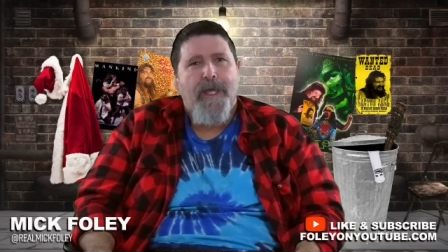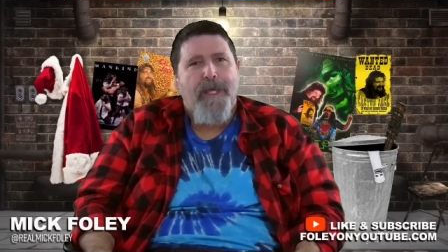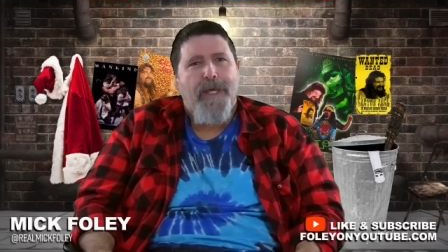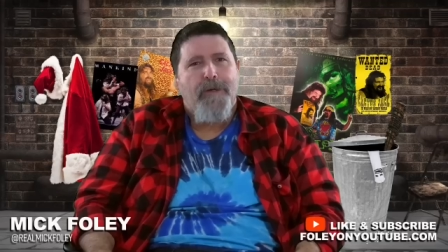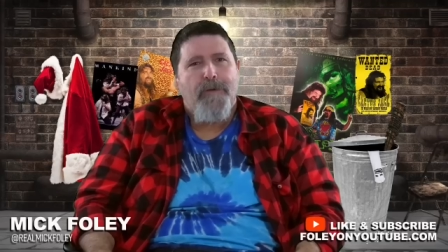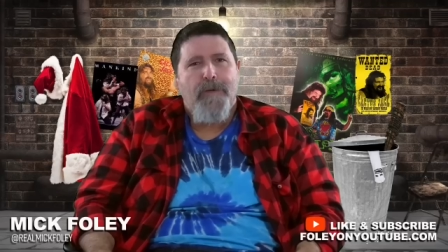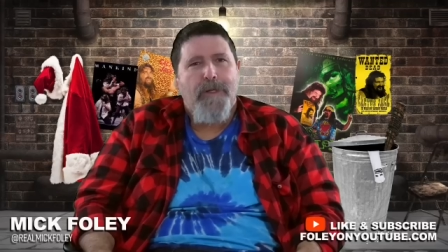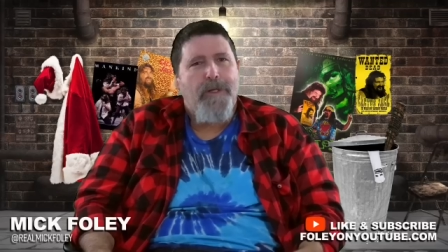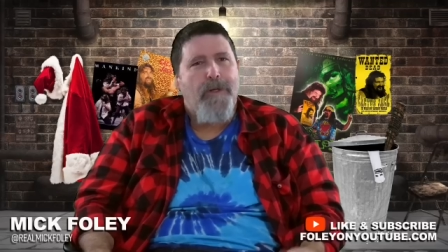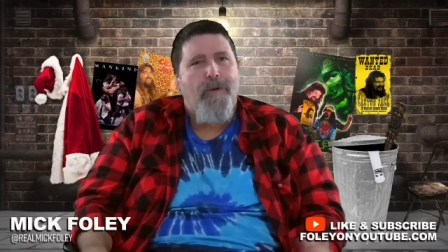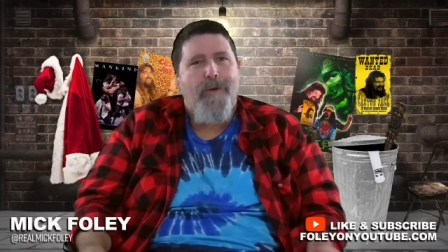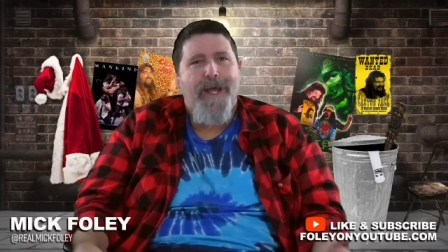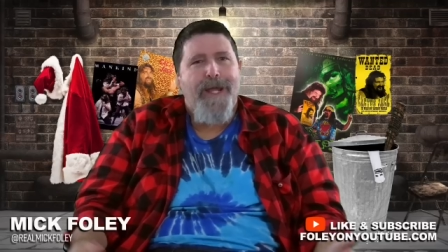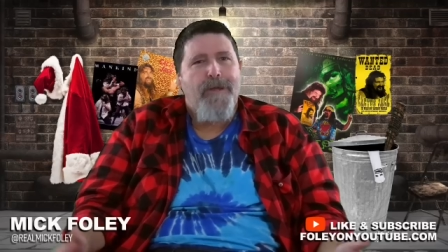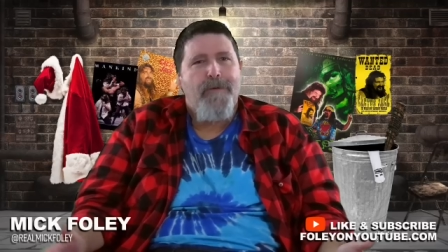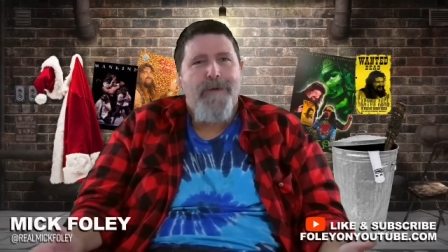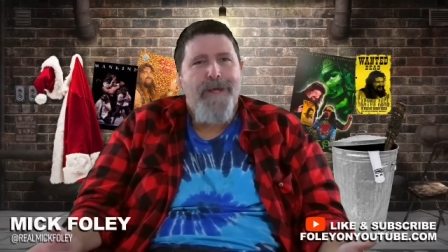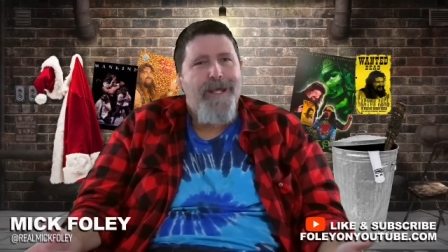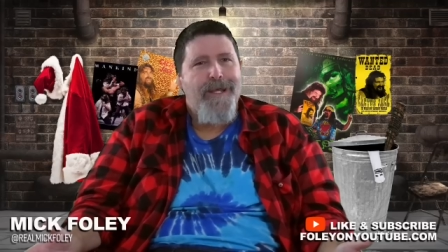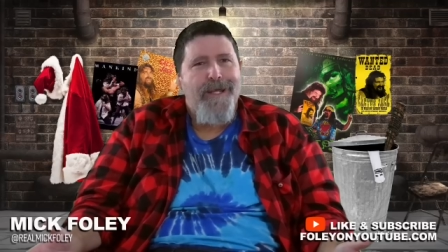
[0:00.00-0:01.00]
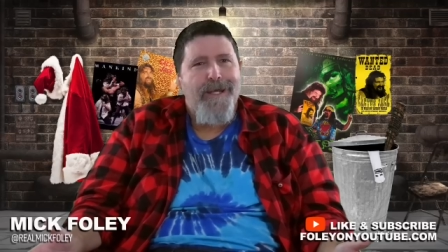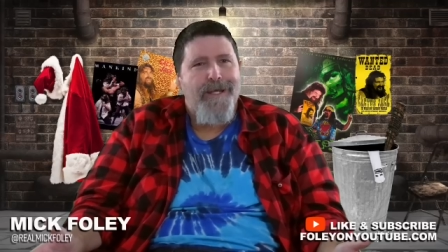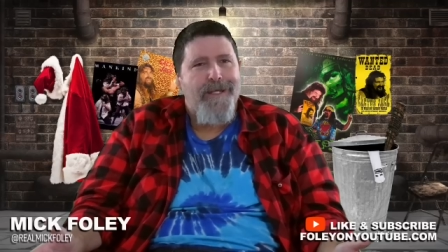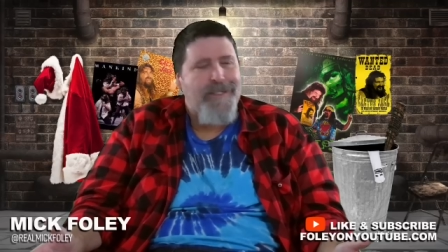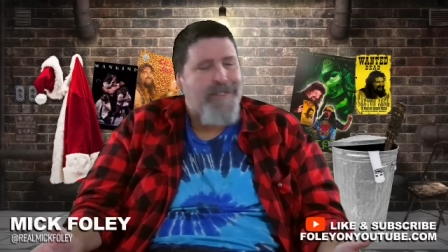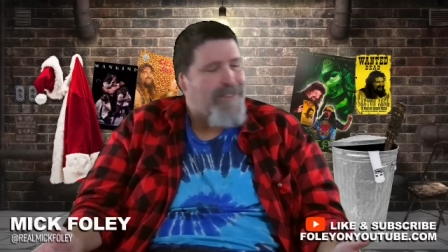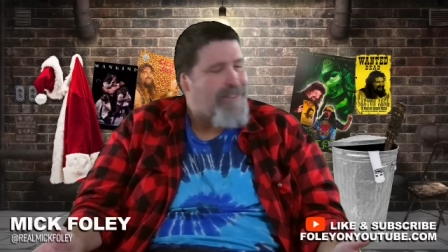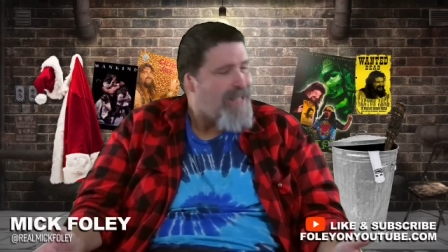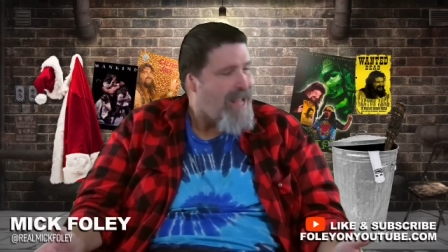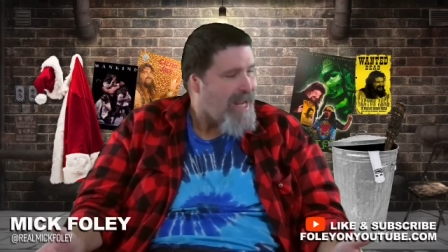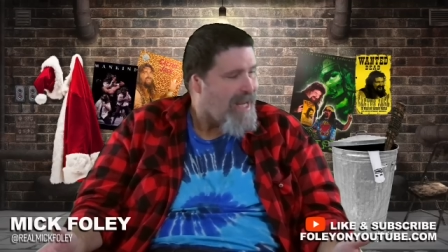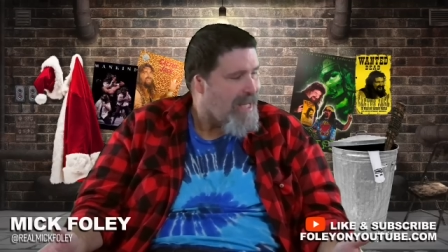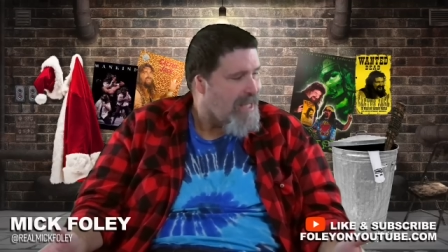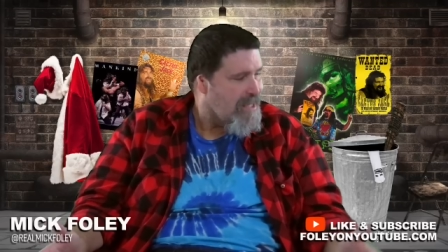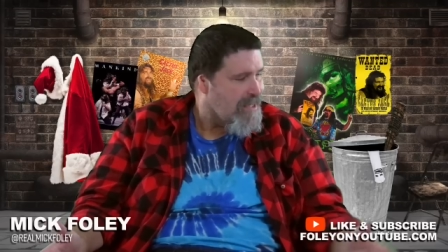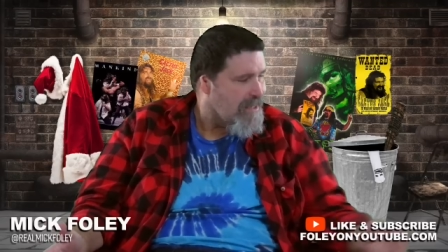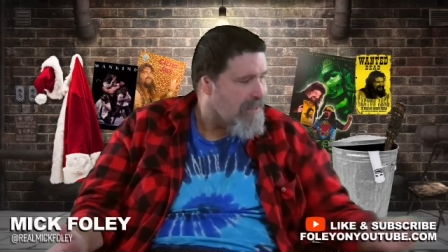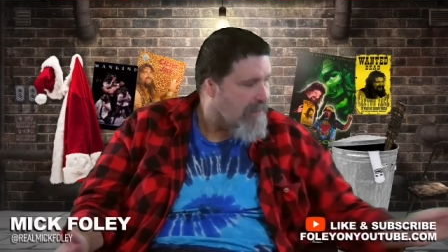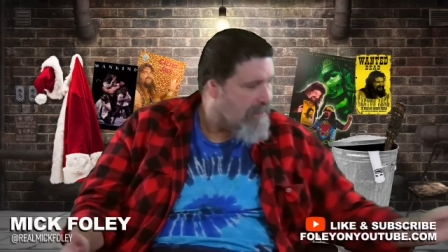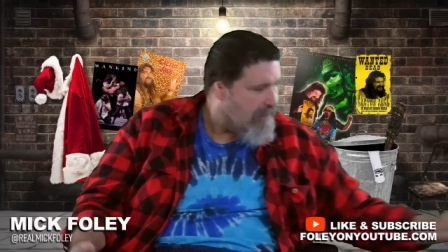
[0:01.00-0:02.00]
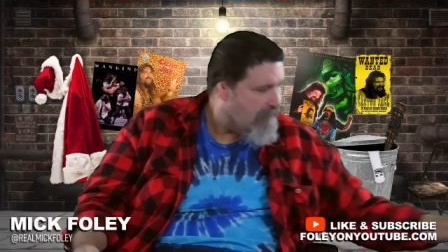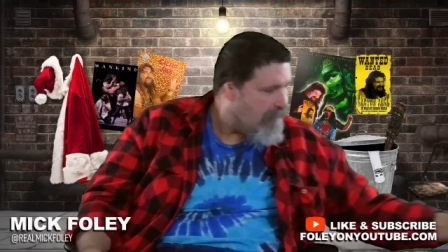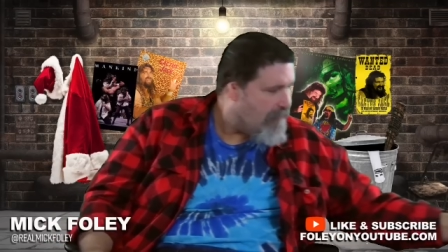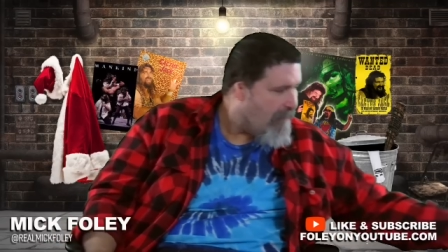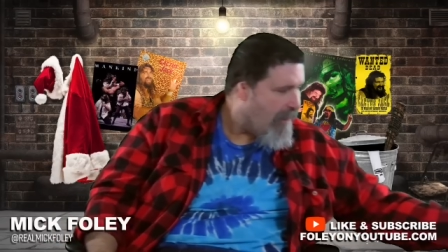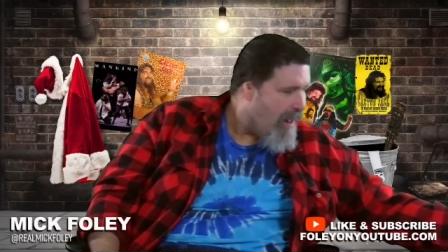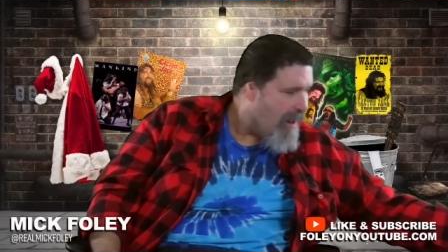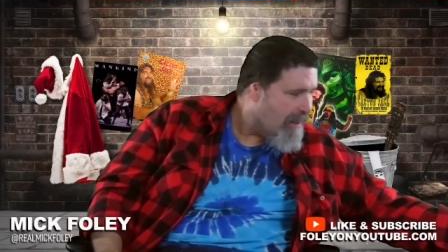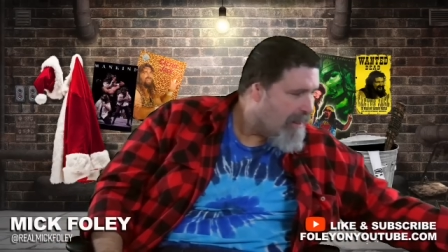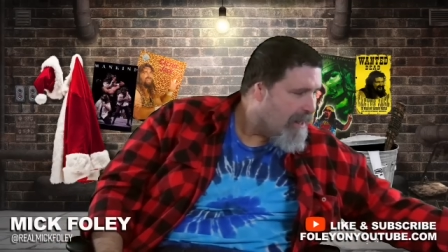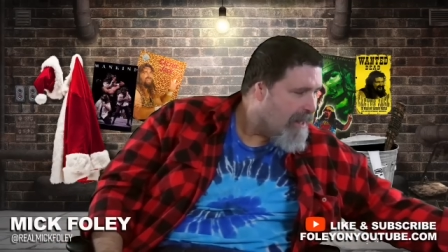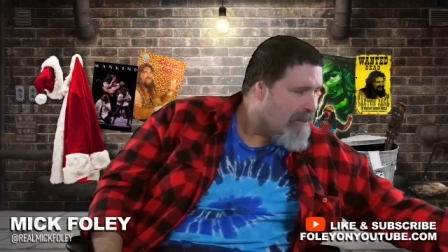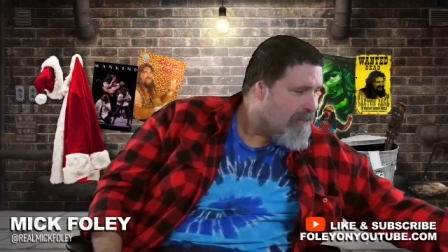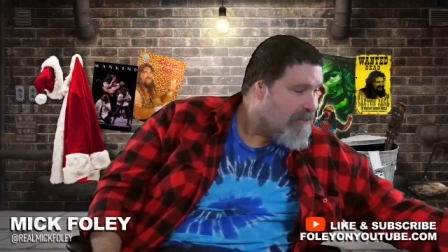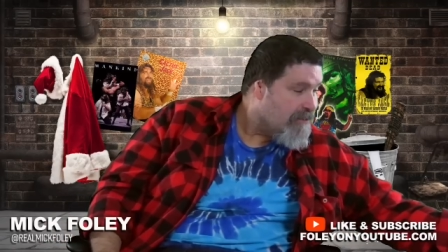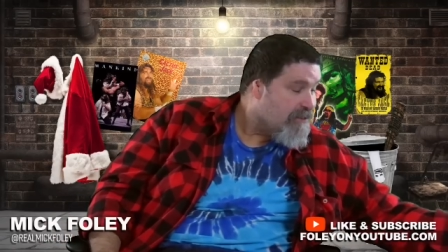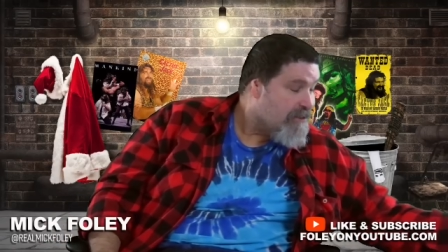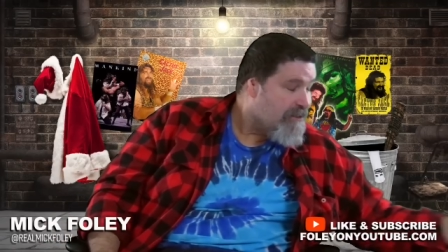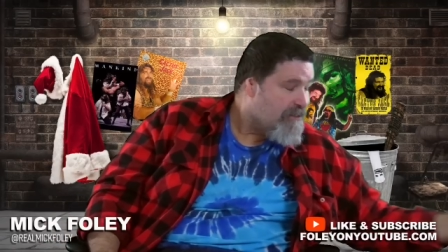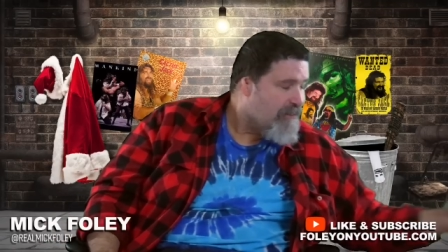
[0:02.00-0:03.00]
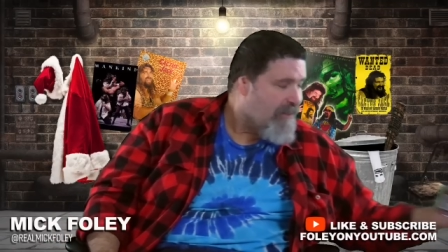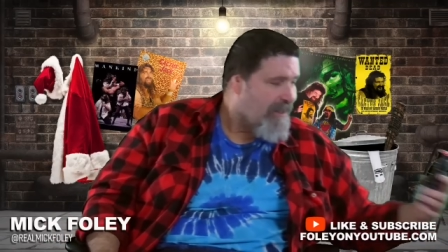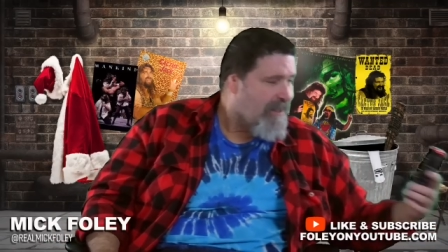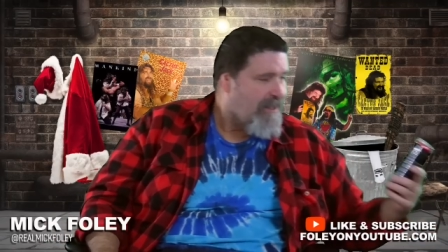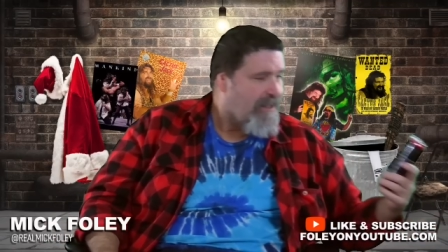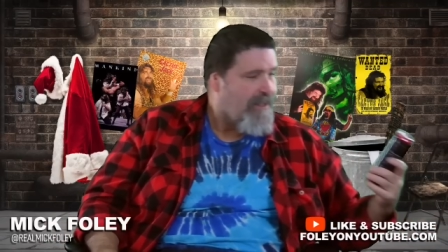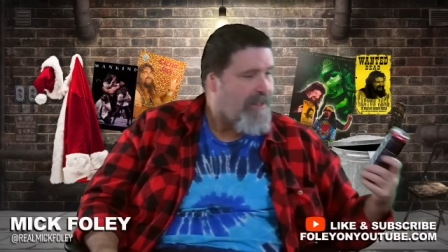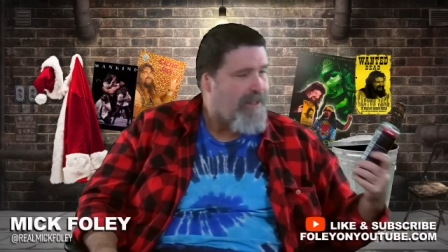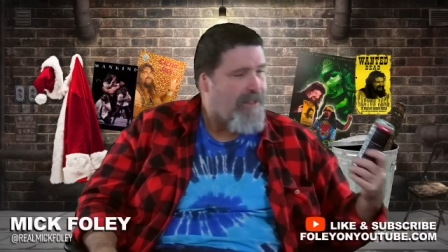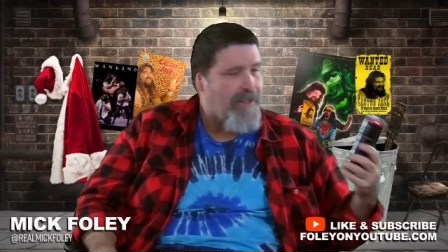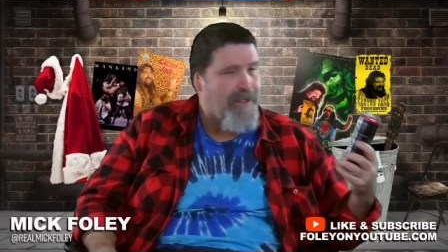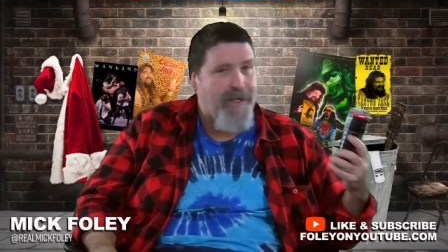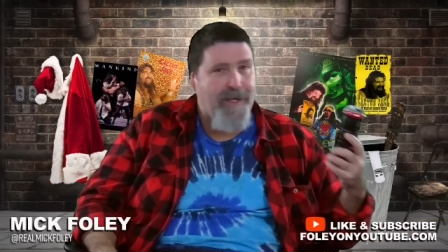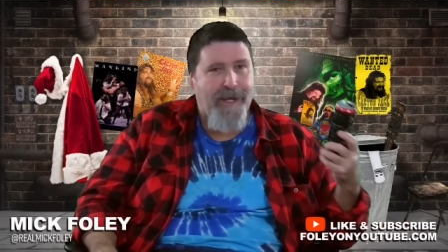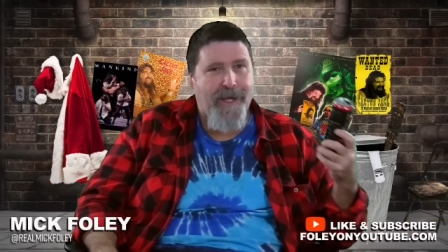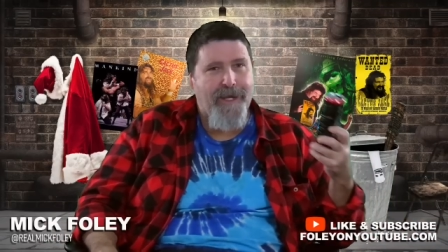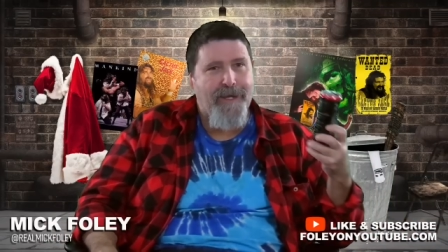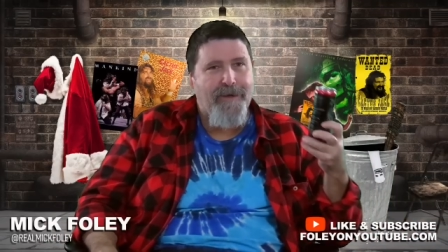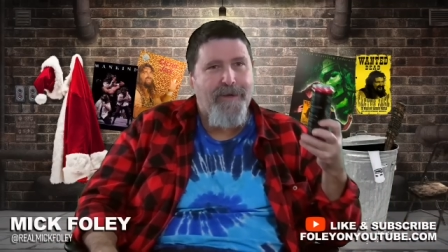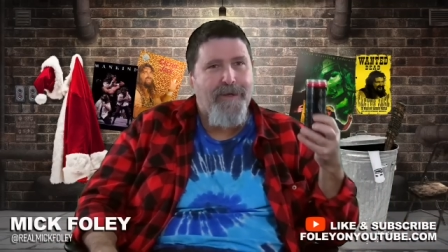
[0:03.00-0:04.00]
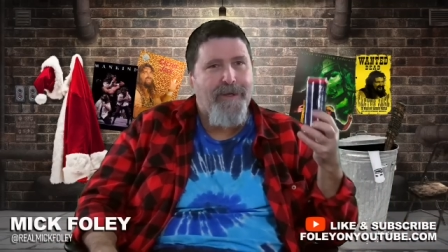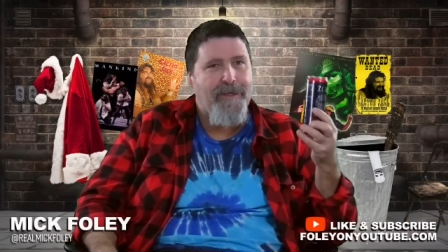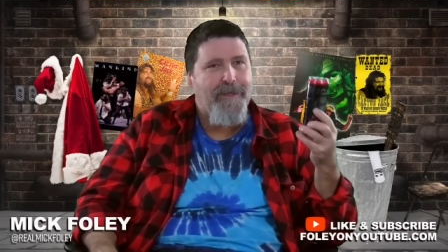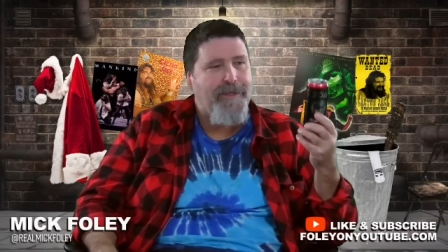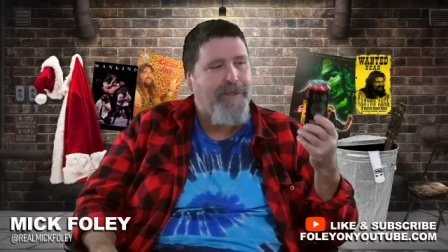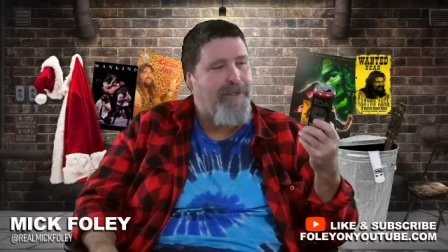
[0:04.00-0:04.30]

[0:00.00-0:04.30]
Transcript: Grillo, any way I can get a second rock energy drink? I uh,